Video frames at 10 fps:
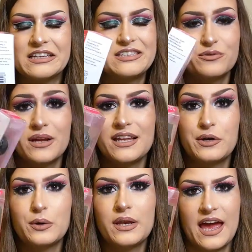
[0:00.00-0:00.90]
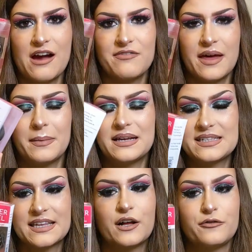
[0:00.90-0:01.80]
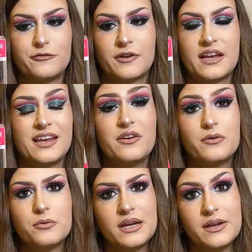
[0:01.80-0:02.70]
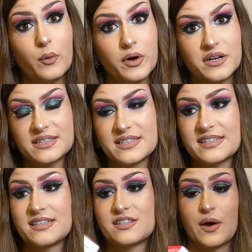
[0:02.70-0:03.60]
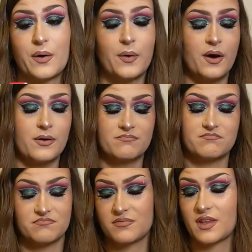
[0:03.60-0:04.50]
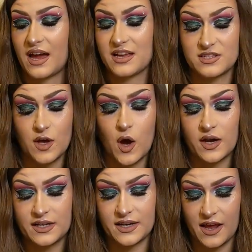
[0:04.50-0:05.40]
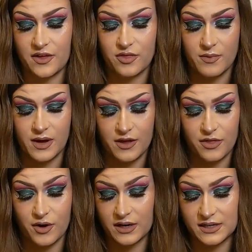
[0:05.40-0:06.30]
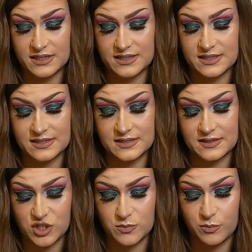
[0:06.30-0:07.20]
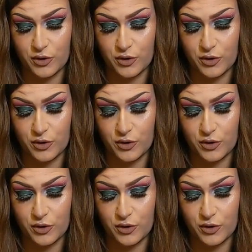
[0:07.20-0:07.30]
It's really cool. I have that myself and it really works. So I saw it and I thought this is just